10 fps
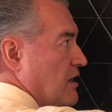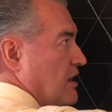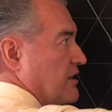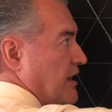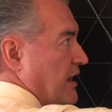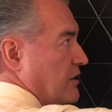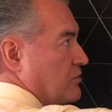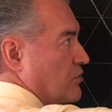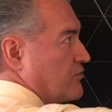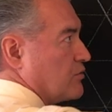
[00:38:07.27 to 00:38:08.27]
the
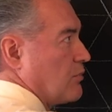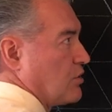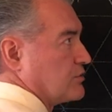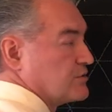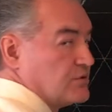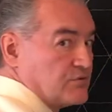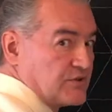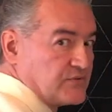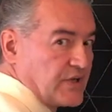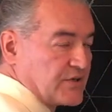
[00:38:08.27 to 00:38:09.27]
angle of the ball's
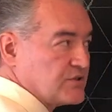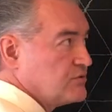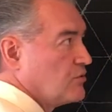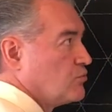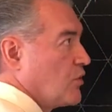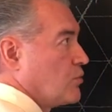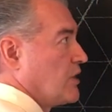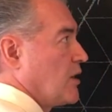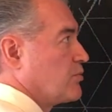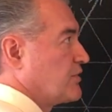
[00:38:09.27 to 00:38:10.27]
reflection. What will
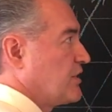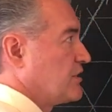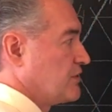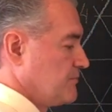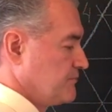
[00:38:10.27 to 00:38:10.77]
happen here?